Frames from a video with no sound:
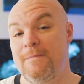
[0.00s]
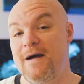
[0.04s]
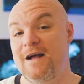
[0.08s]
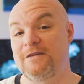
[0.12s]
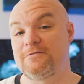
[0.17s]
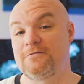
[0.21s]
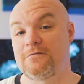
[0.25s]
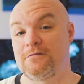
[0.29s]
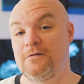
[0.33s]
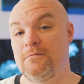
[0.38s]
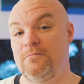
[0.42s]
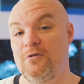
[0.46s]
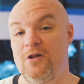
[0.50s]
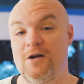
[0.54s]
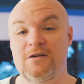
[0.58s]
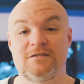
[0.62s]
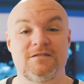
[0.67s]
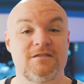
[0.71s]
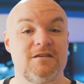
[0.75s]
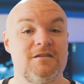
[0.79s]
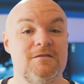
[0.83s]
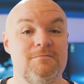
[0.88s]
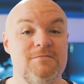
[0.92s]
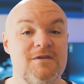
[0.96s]
Patrick
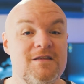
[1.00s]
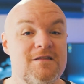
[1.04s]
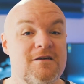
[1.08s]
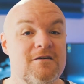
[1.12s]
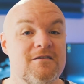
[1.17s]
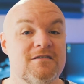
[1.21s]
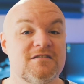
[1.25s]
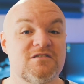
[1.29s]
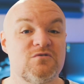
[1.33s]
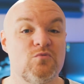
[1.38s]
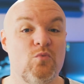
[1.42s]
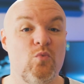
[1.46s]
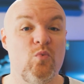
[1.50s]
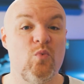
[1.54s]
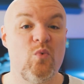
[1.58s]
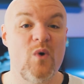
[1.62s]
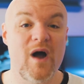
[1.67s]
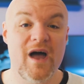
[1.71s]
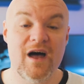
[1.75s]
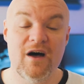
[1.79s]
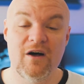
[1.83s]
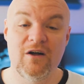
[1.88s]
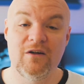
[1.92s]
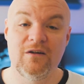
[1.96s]
LeBlanc's going to be there as
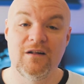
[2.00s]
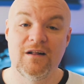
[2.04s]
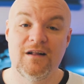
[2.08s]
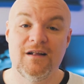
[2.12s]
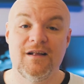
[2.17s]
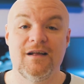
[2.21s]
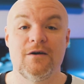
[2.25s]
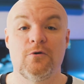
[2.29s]
well.